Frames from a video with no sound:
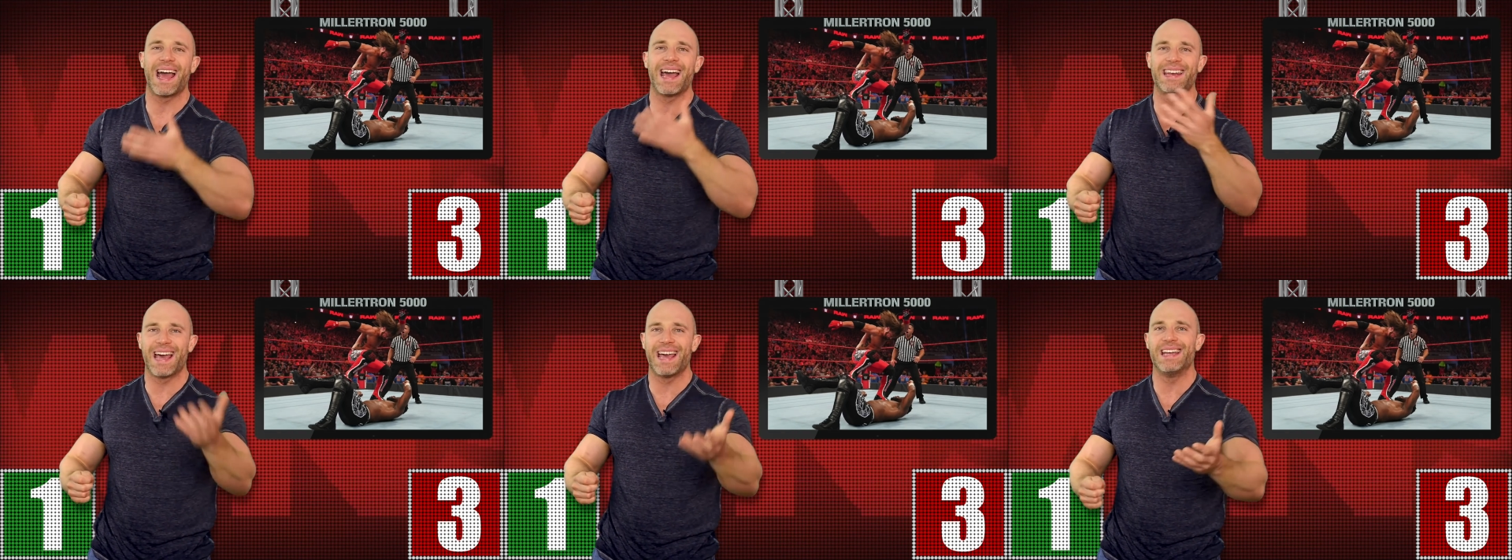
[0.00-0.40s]

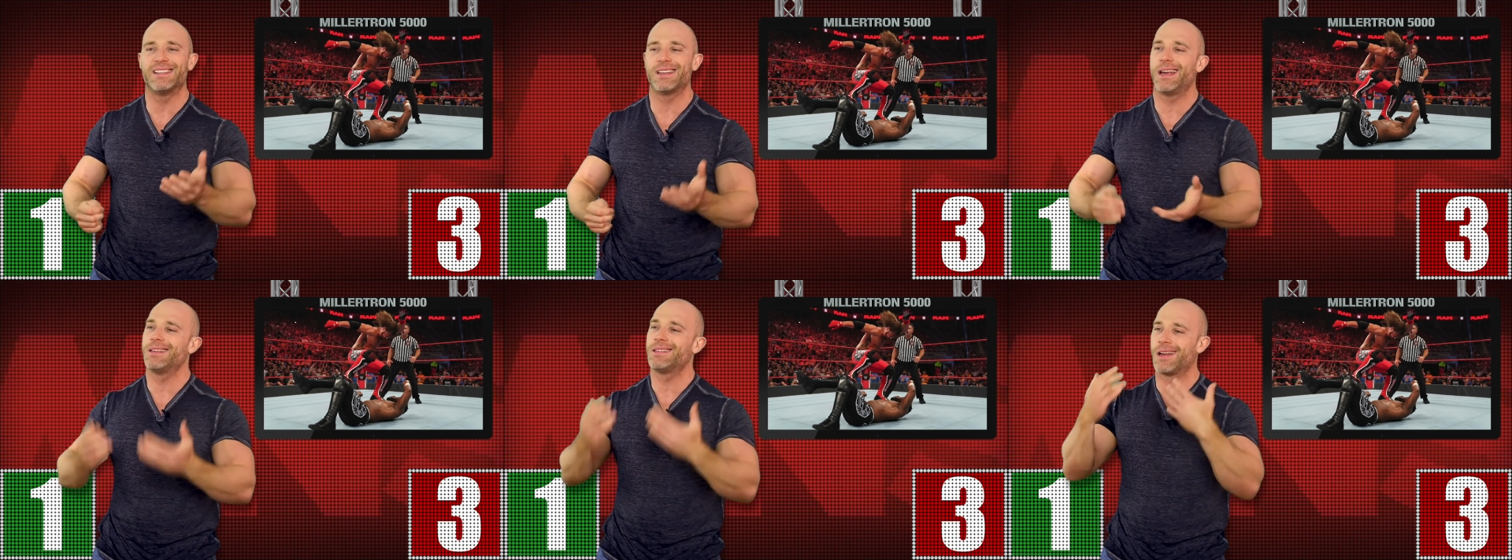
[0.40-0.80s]
and
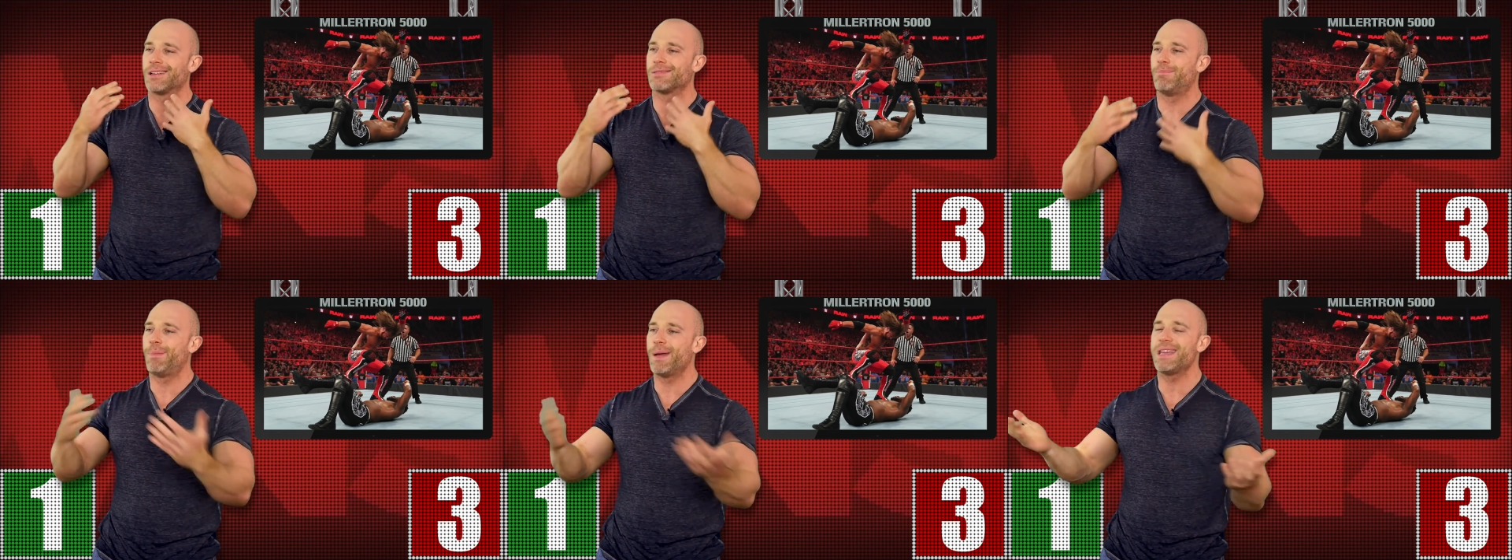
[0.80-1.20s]
AJ
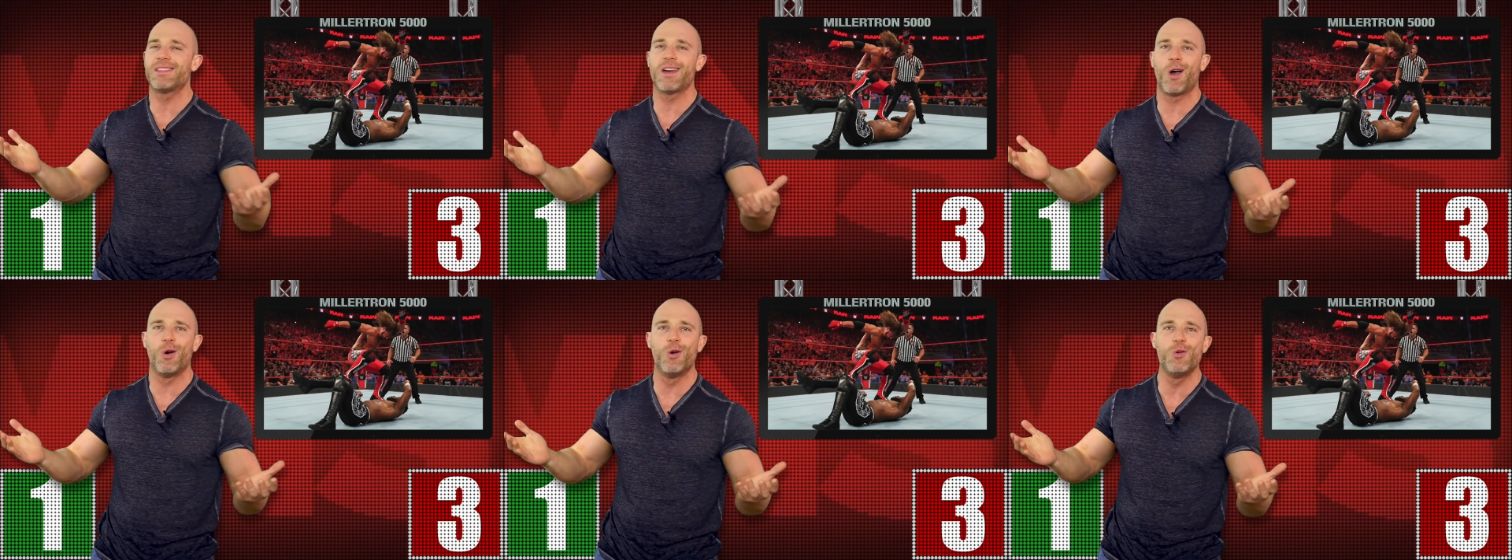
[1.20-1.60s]
just beat
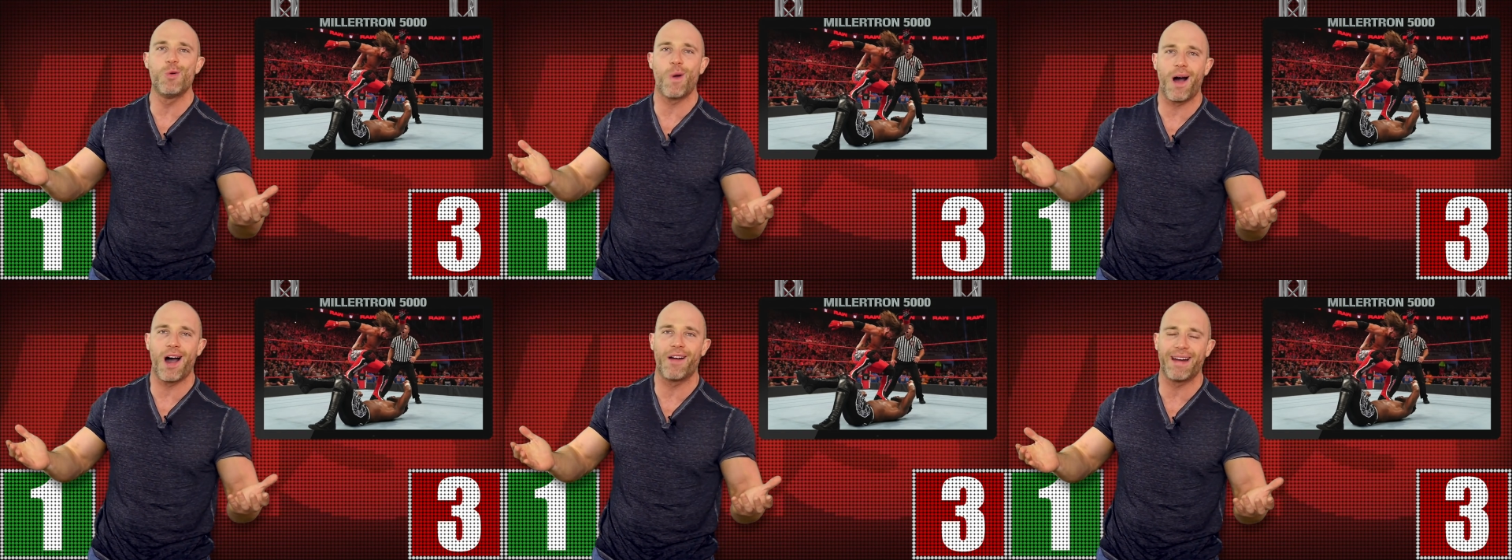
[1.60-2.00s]
the hoo
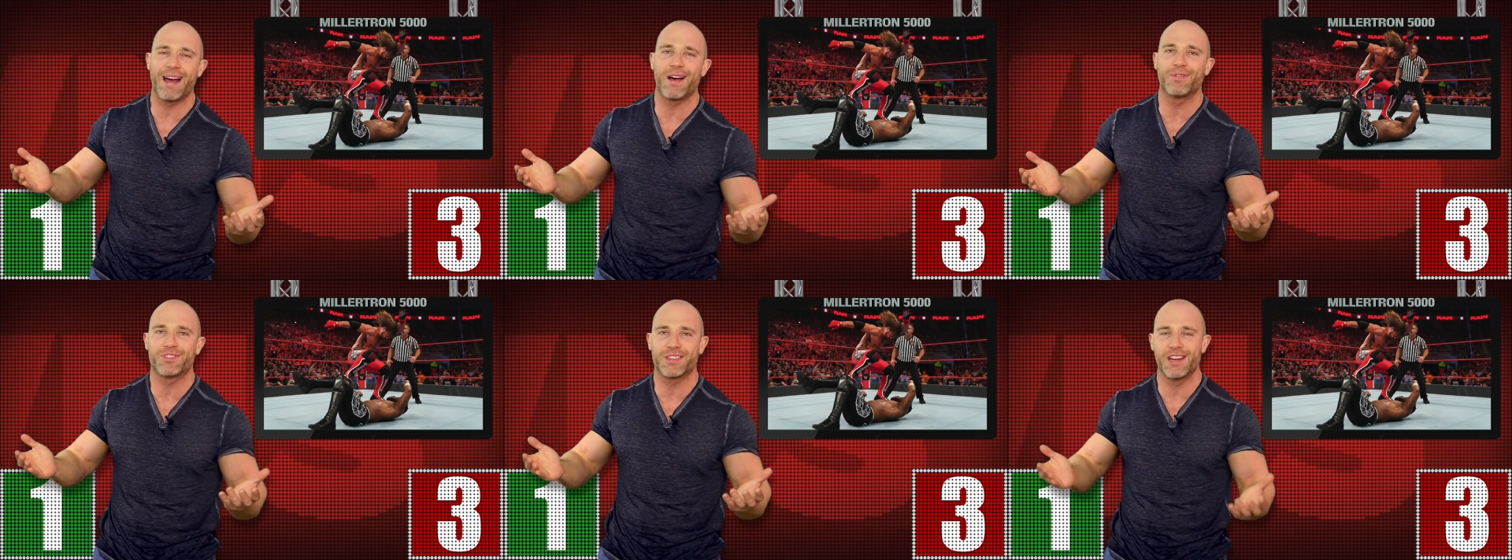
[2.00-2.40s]
ha
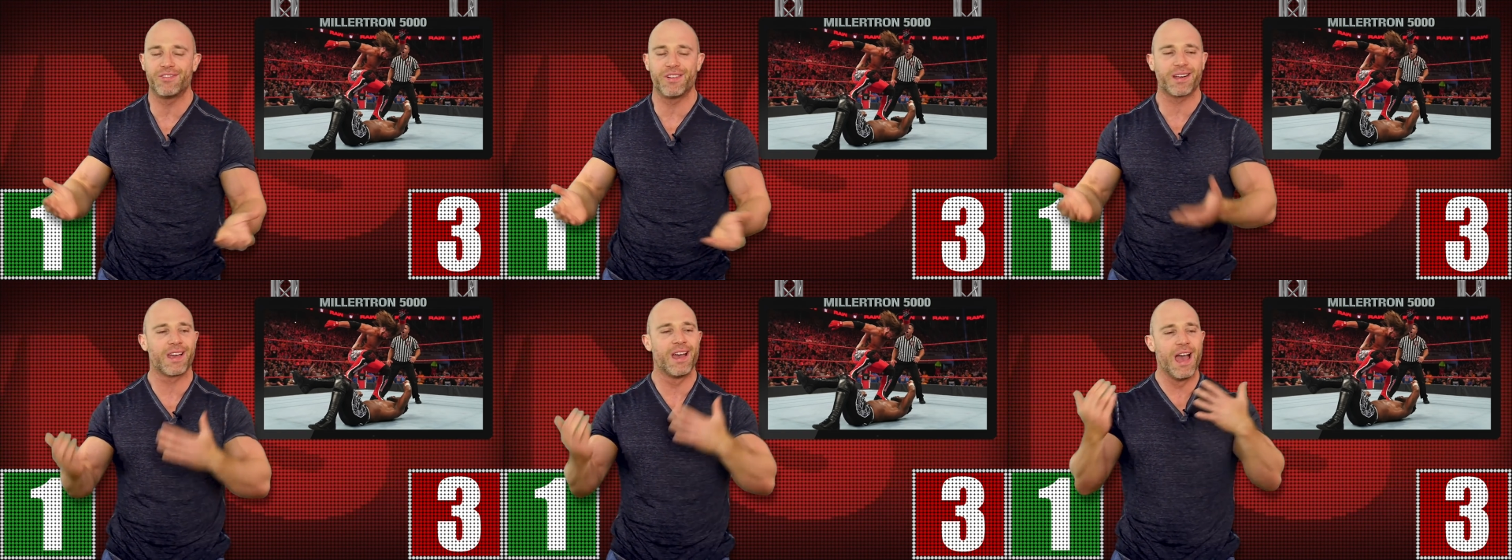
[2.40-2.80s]
out of
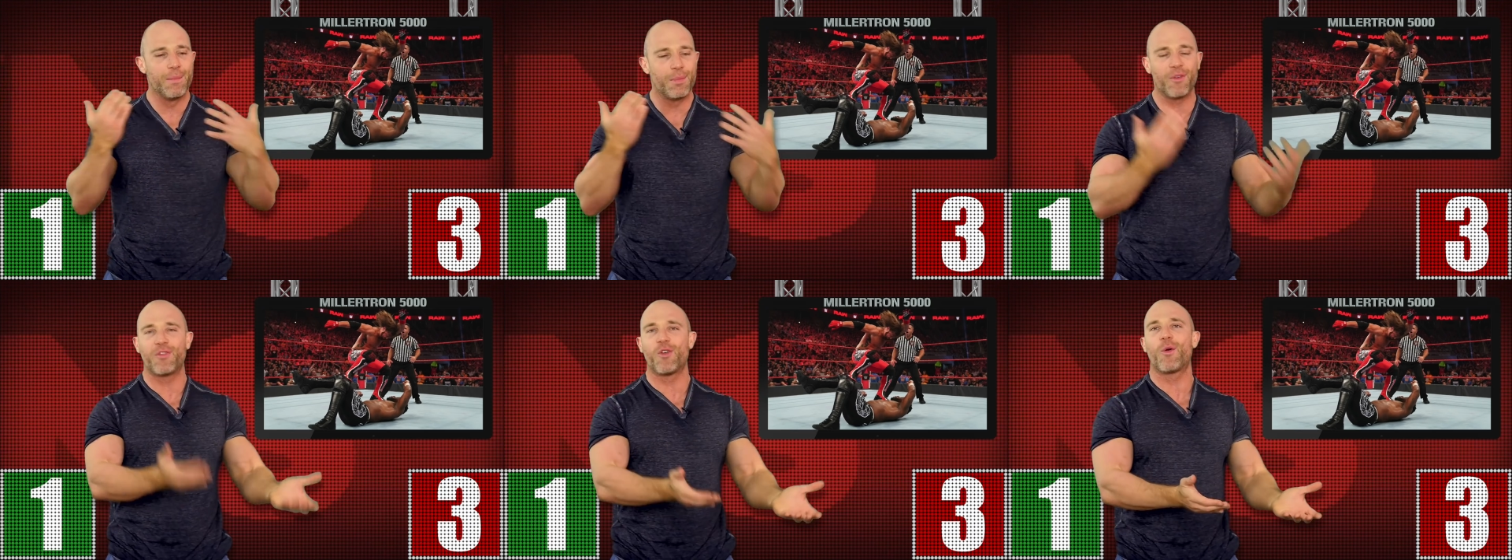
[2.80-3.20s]
Cedric
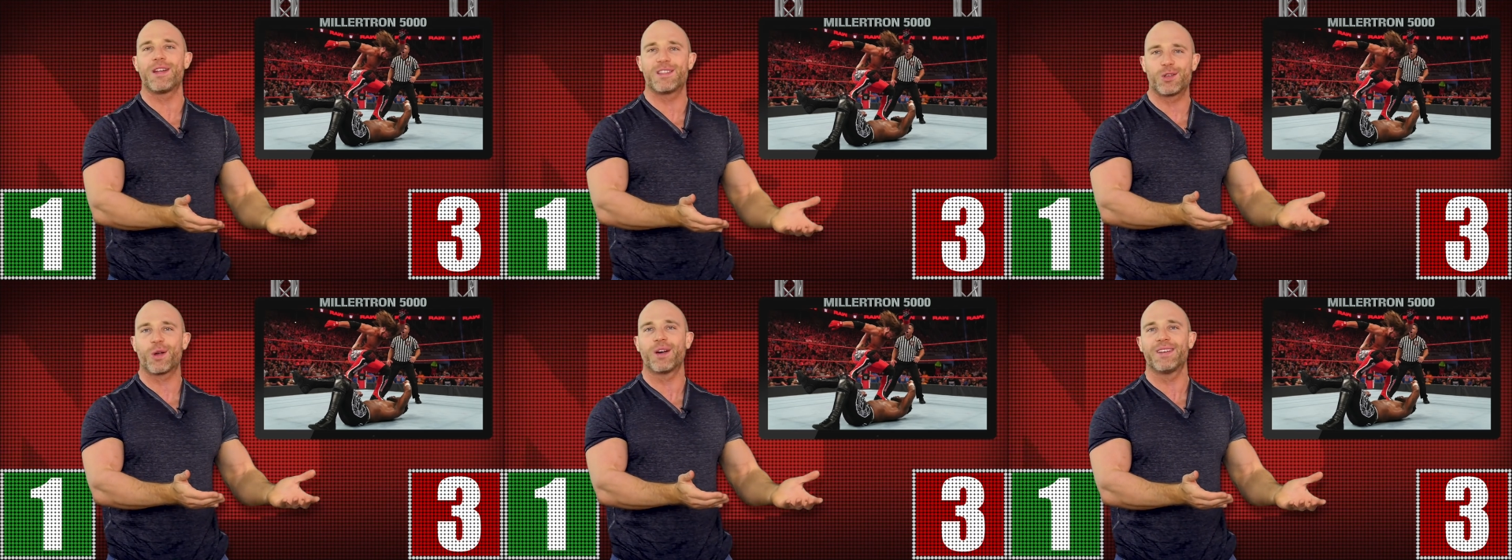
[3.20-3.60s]
before
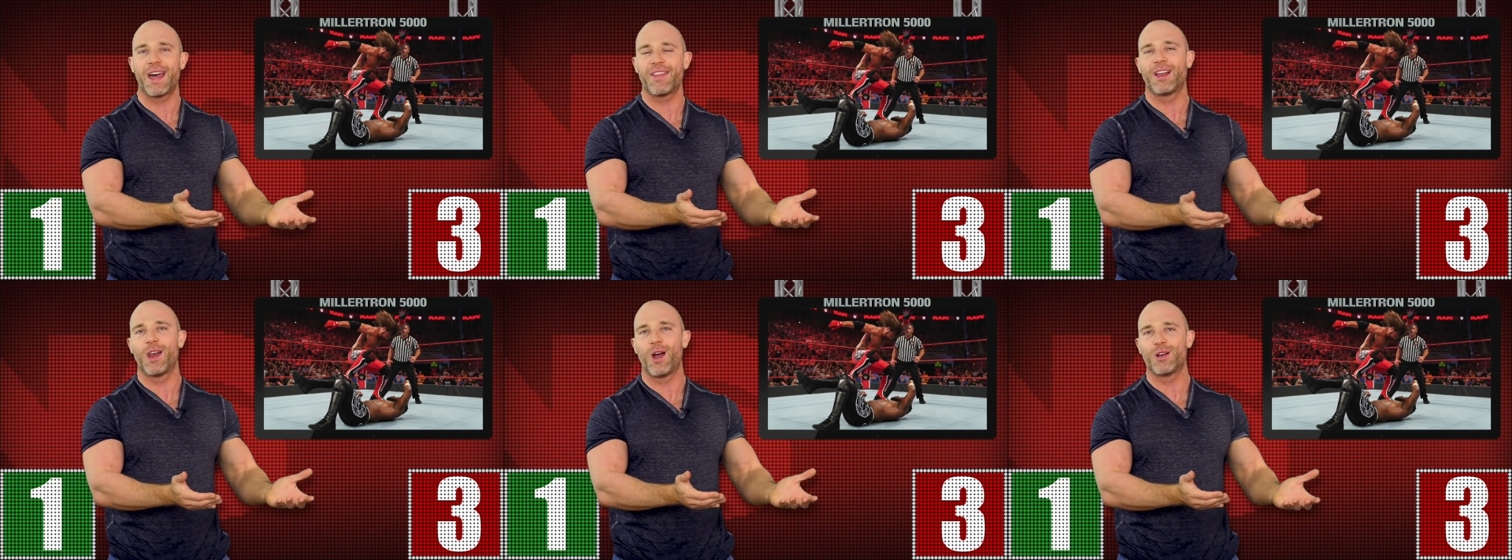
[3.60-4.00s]
he took
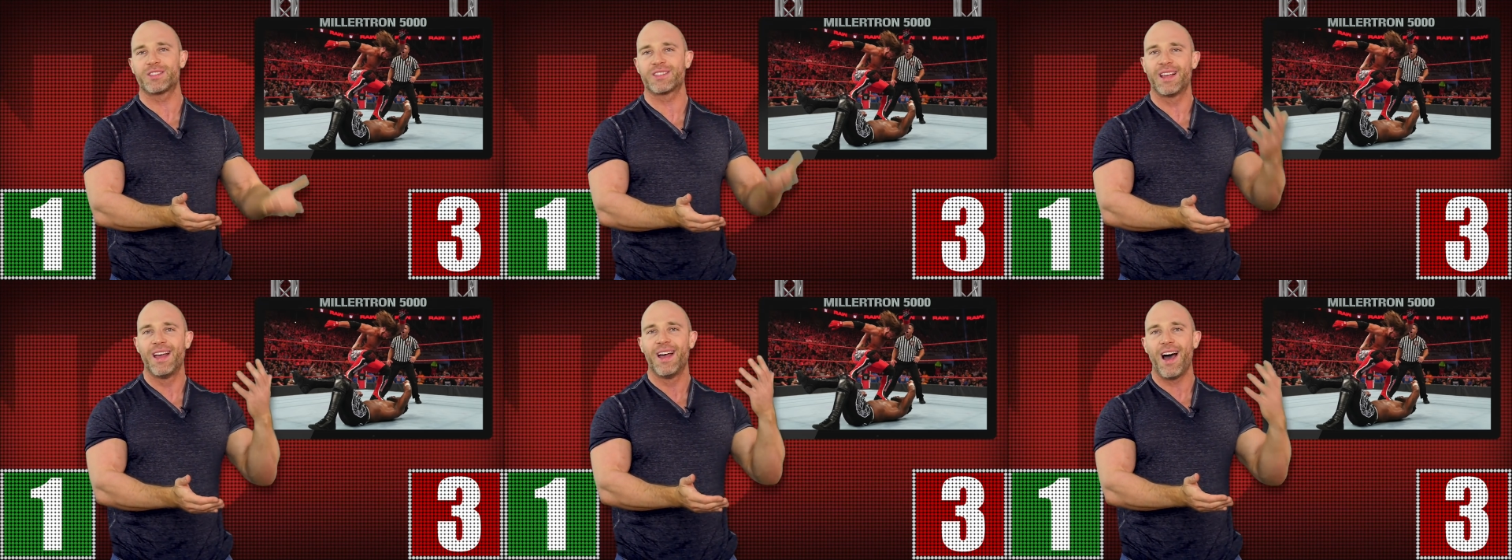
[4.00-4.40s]
another loss